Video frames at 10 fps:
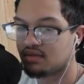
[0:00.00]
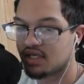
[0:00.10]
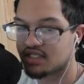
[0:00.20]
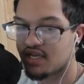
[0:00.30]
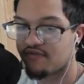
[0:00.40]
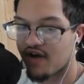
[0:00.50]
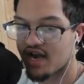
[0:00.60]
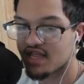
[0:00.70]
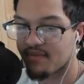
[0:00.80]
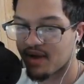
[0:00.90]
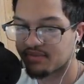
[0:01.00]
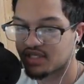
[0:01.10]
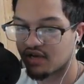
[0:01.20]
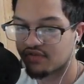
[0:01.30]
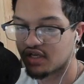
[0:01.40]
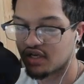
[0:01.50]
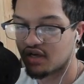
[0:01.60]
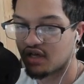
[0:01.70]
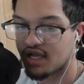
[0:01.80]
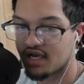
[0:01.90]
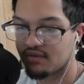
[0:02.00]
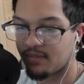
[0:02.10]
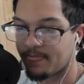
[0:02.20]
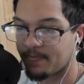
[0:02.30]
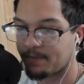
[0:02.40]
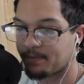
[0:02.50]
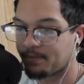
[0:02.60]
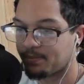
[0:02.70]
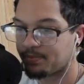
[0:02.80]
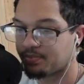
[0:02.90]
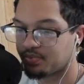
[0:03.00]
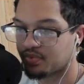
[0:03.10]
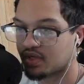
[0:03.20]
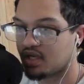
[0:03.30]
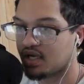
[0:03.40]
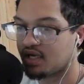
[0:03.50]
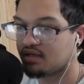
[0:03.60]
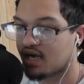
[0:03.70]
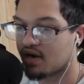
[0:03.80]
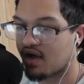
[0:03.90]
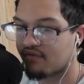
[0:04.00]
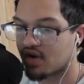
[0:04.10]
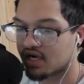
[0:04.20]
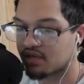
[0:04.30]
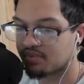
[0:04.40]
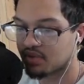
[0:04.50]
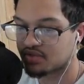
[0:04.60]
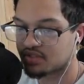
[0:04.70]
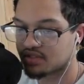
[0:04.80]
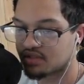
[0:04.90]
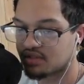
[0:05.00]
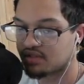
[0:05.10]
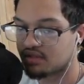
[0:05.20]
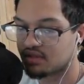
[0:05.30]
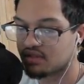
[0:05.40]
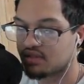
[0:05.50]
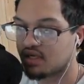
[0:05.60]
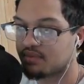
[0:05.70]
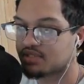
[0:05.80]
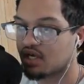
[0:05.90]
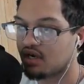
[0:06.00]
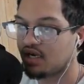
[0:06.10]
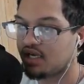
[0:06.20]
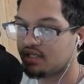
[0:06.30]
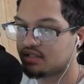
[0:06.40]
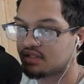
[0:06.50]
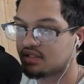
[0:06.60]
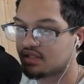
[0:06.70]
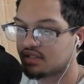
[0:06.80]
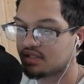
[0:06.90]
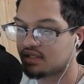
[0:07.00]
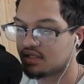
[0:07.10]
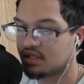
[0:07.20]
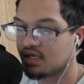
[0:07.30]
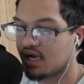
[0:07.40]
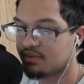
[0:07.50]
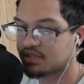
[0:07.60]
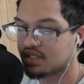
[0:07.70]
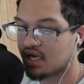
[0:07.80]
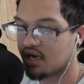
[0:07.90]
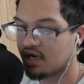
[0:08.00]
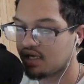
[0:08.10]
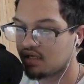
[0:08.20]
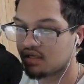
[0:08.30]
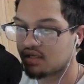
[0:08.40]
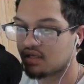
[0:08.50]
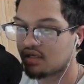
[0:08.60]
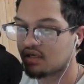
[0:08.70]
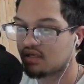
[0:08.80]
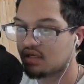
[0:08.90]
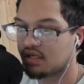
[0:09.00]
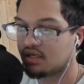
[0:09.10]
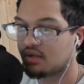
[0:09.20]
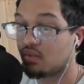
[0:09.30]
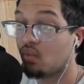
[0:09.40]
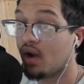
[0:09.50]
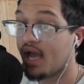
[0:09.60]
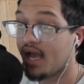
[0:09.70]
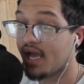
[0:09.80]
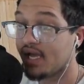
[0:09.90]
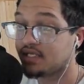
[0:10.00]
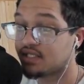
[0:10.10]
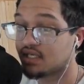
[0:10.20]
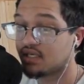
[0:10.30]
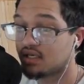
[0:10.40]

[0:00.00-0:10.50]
is he fighting that by himself? Hold on. Hold on. I don't have rocket boots. I'm sorry. I'm sorry. Targeting systems locked. Wait.